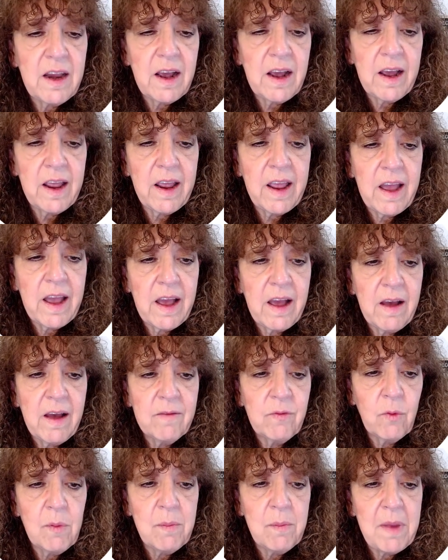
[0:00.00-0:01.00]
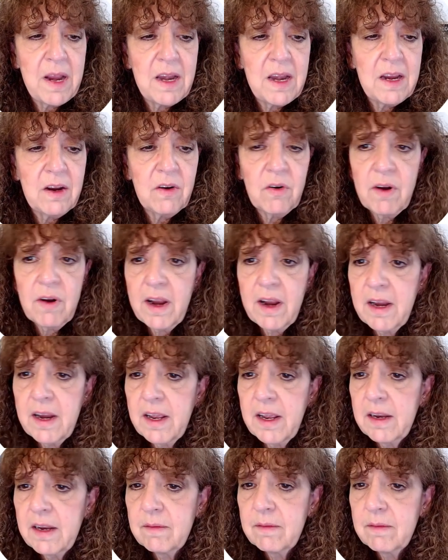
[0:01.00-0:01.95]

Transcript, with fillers: I have remaining credit.